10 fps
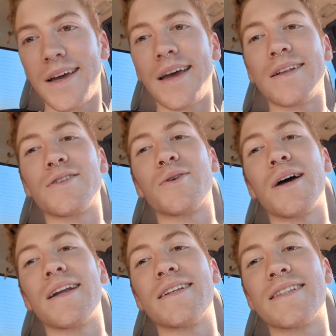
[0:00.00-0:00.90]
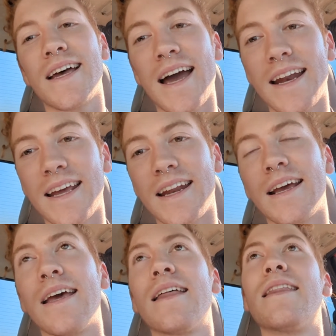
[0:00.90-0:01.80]
and so I decided
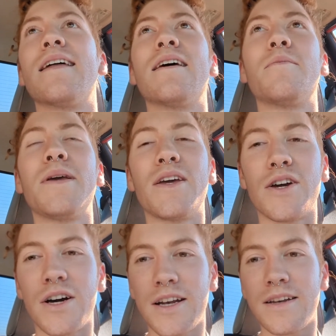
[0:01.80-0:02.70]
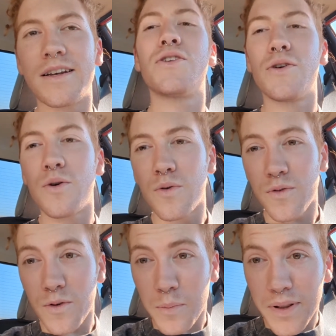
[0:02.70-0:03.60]
that it'd be good to
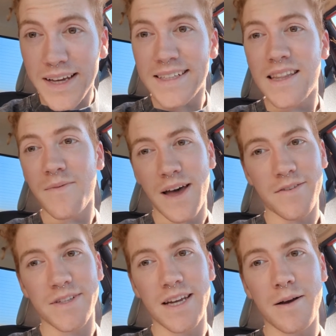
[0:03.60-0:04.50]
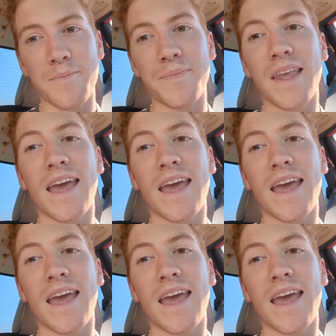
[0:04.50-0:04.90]
replace the valve stem,